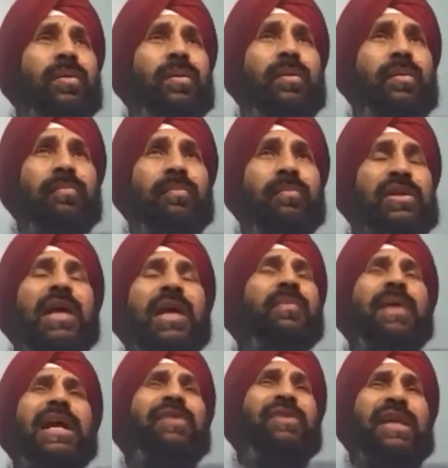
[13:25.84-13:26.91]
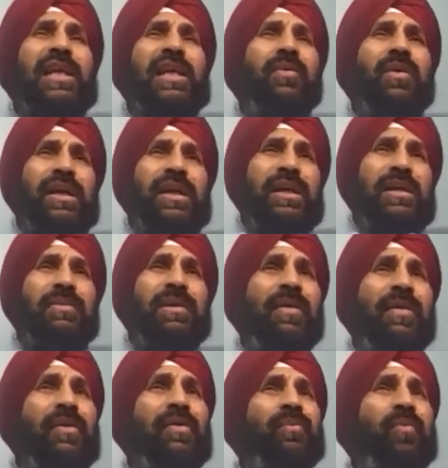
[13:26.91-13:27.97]
So we don't have
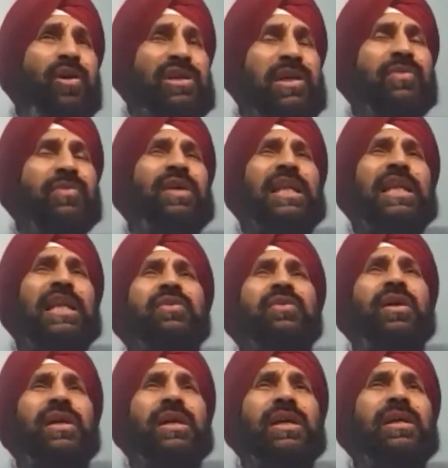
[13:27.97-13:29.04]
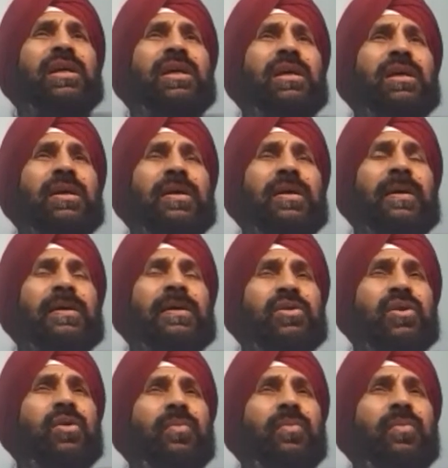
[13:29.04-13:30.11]
bad feeling about it. We have a positive feeling
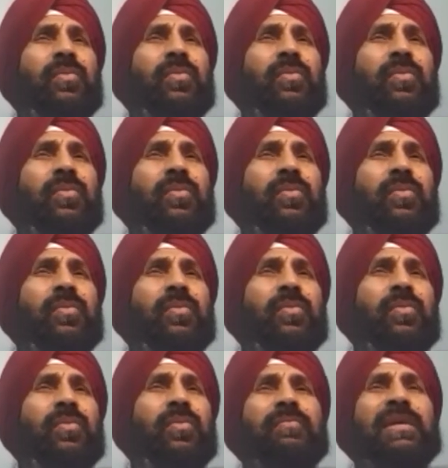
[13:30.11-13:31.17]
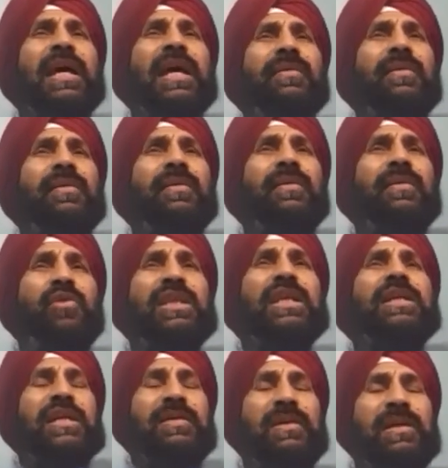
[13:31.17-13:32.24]
about it. So yes,
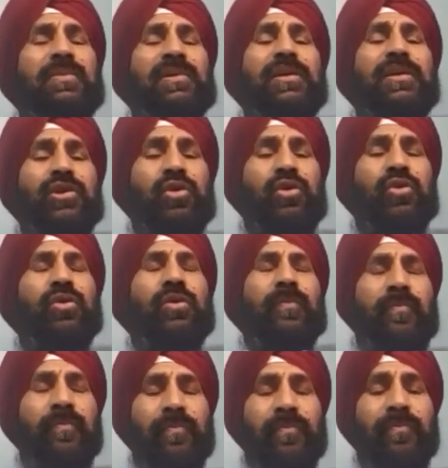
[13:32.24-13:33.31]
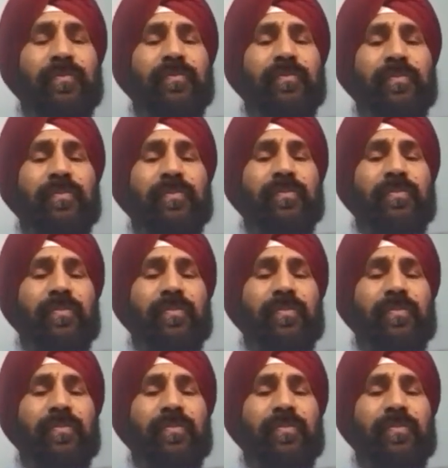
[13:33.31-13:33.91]
we have emotional attachment with the issue.